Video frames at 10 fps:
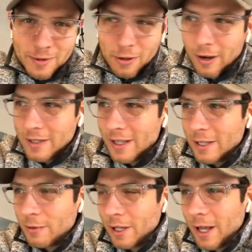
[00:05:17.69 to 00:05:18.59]
Congrats on
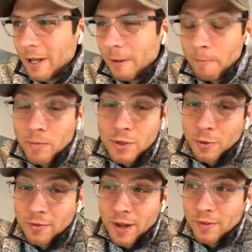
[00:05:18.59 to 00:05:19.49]
that 20K club,
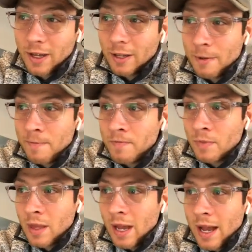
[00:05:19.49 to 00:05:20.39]
25K club.
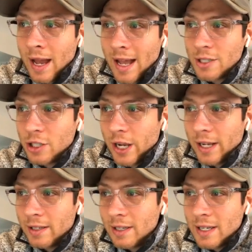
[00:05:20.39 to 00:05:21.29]
SJ,